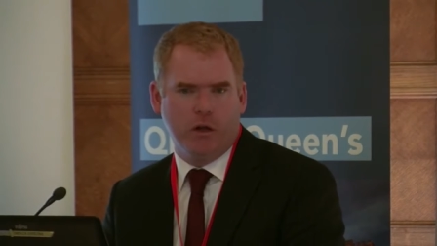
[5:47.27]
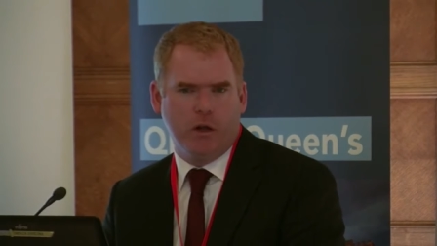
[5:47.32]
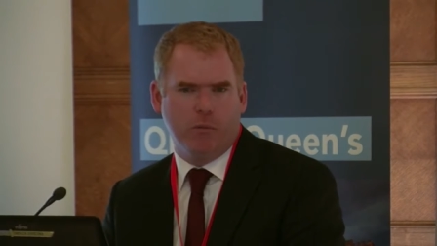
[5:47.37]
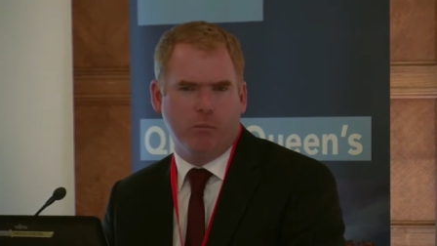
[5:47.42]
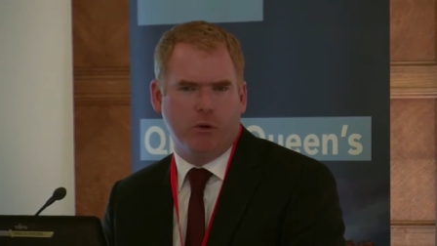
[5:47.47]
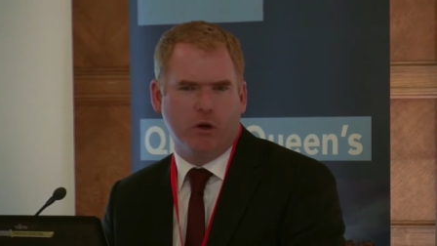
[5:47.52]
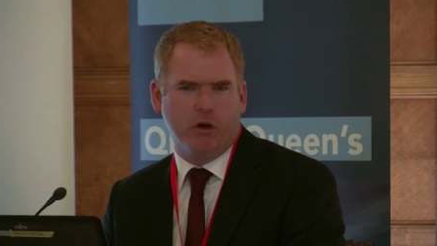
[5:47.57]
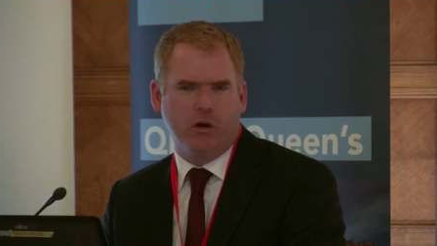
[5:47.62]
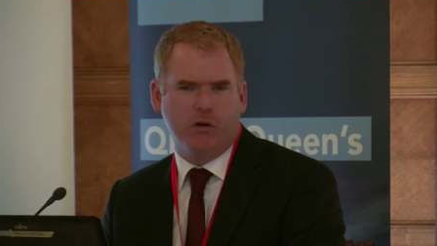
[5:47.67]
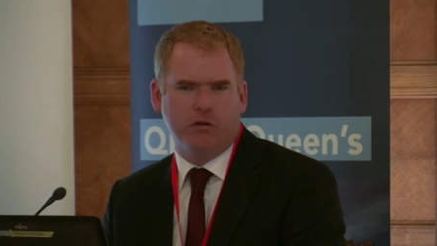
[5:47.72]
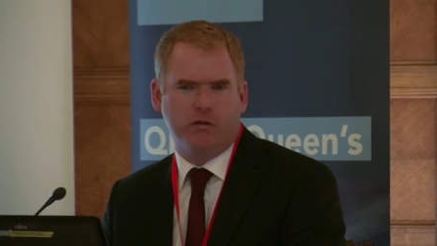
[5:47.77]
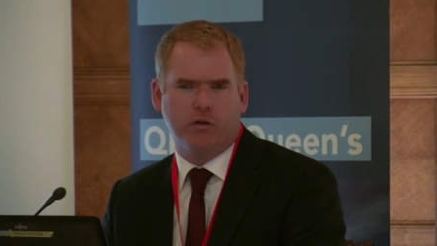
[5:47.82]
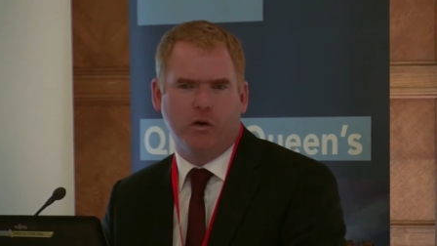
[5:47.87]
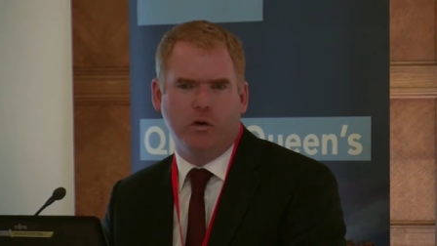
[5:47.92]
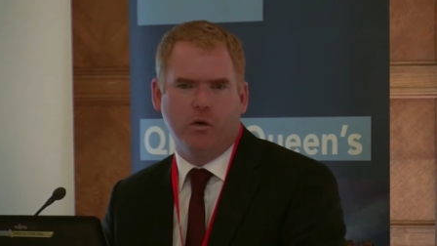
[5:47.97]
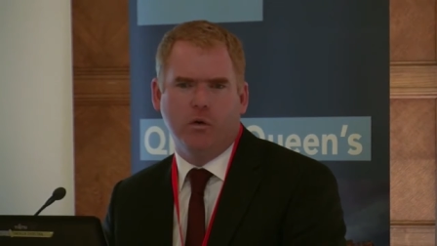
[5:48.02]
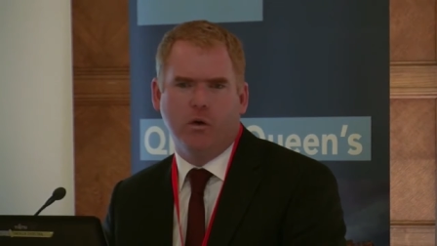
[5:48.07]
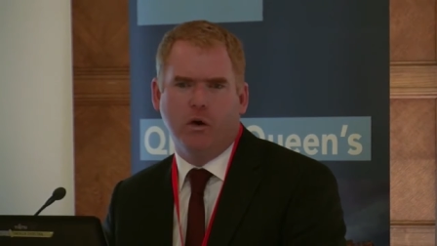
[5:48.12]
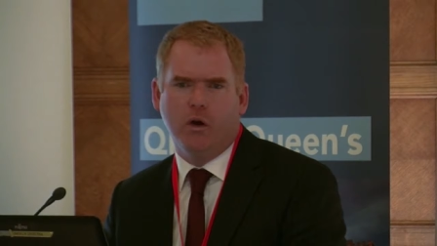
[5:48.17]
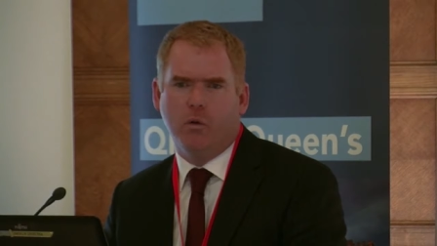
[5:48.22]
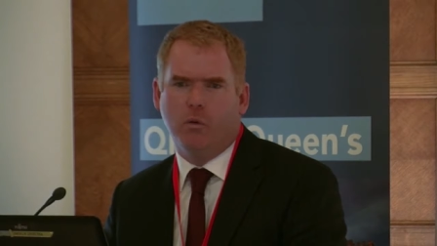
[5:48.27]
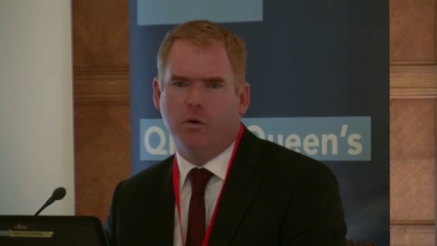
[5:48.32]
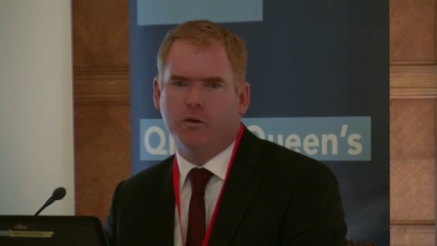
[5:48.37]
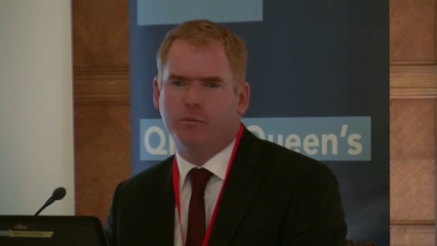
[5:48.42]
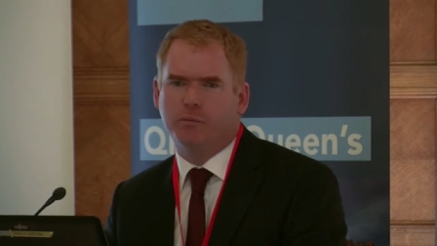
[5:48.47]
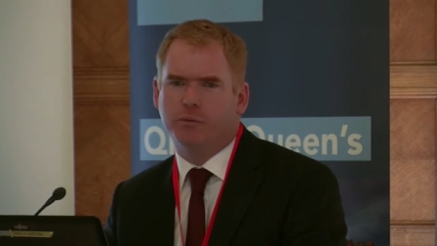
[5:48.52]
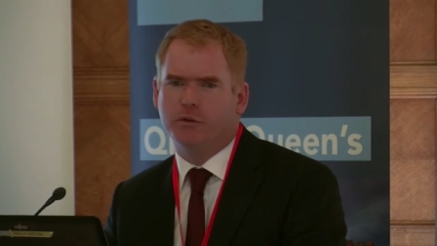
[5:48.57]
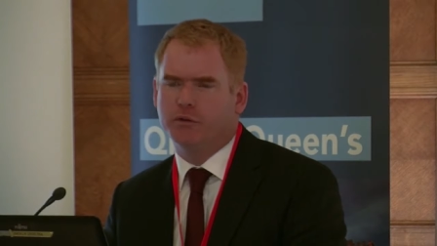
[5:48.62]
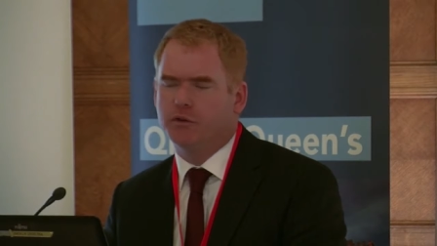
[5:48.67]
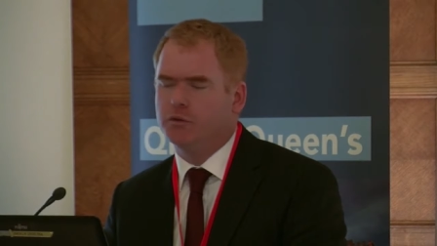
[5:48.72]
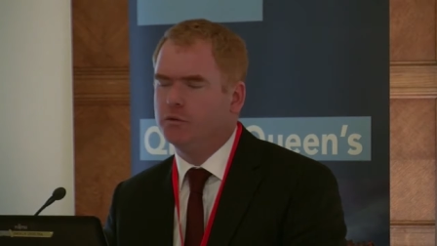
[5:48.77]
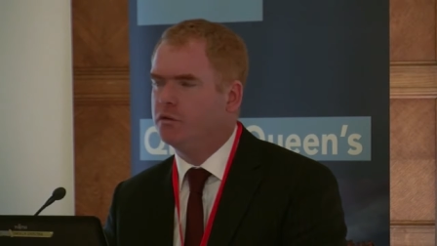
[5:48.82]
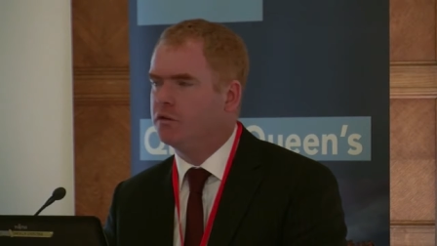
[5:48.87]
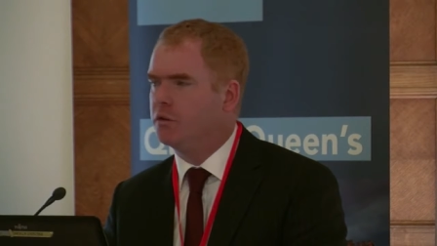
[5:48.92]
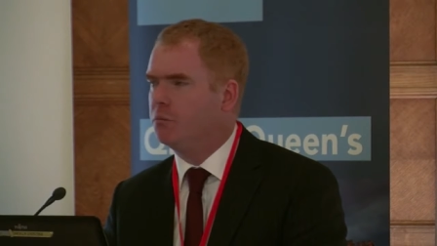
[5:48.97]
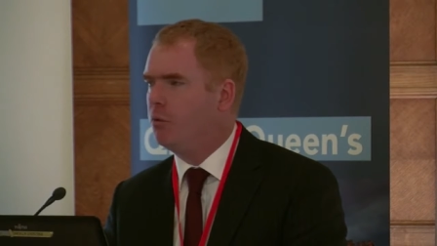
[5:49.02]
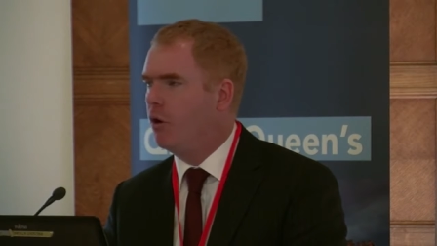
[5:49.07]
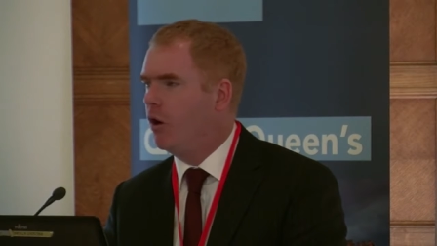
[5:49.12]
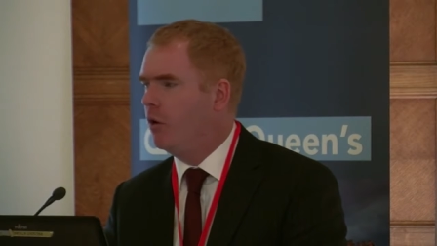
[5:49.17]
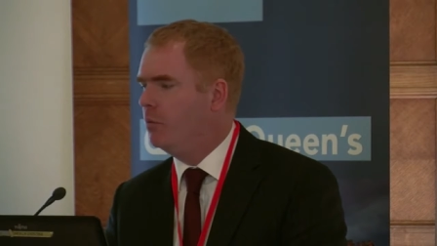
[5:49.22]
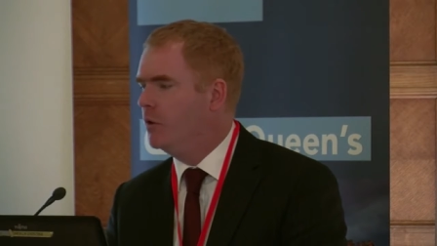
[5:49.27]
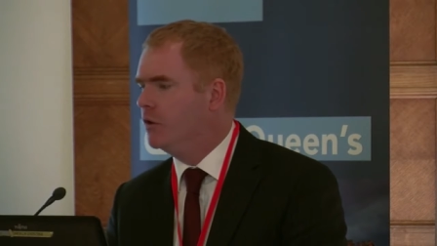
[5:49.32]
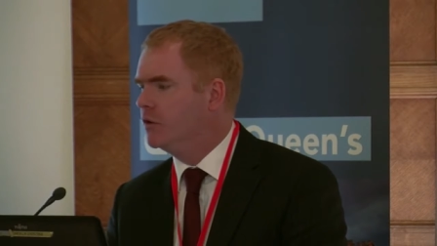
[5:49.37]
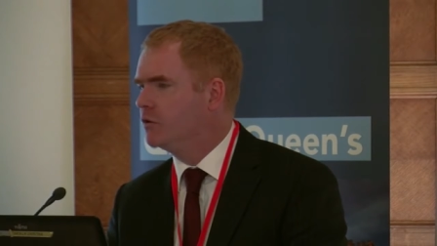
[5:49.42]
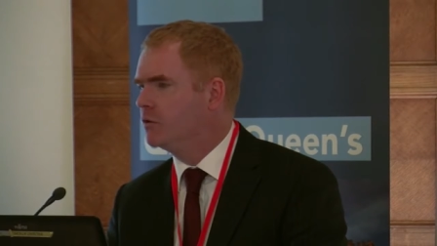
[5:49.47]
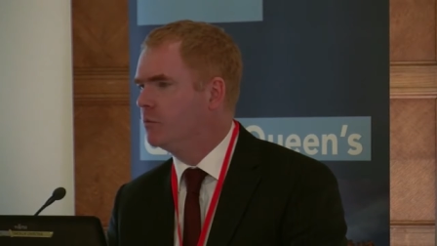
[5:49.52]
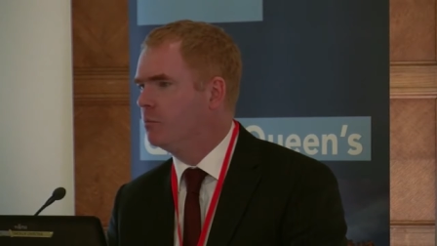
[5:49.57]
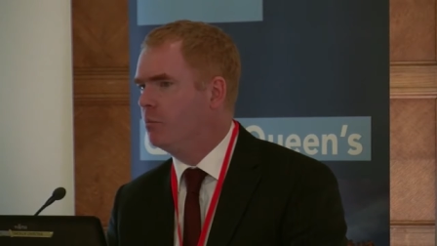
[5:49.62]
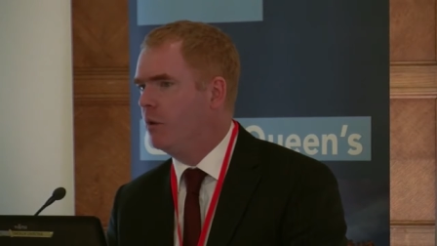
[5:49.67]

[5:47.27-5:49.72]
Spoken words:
but also was produced and published